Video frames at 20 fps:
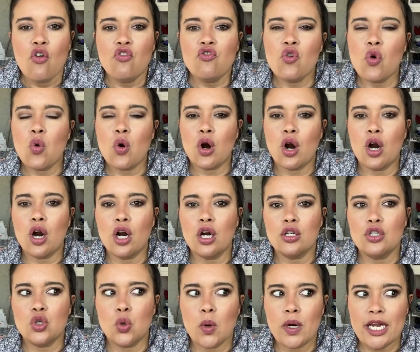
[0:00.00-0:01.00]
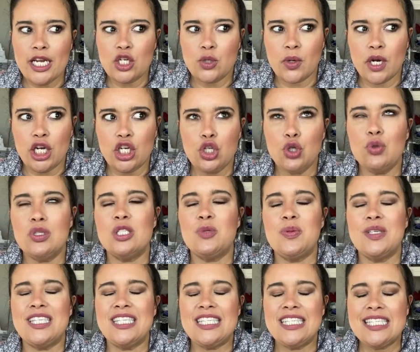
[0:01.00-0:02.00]
for 2022,
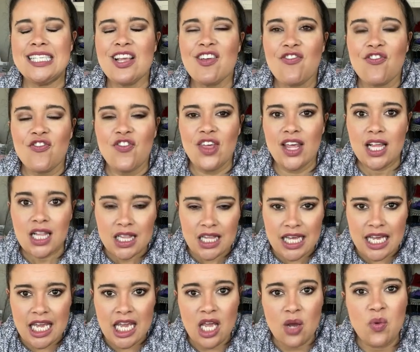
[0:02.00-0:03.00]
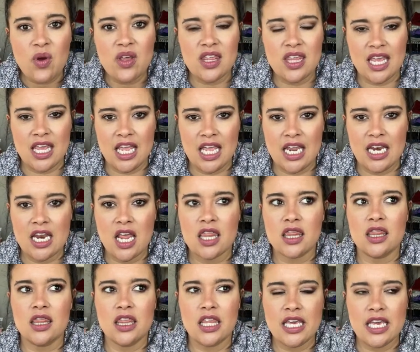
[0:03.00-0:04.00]
specifically within
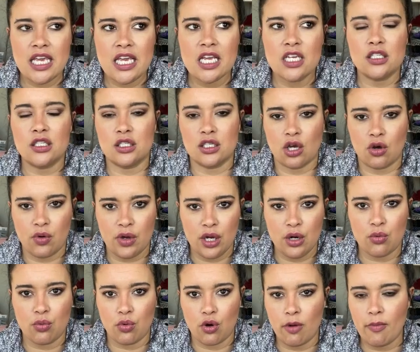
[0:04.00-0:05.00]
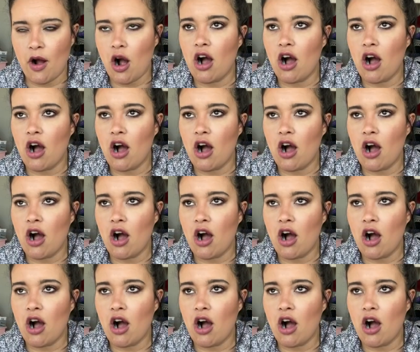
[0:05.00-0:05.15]
the sewing room.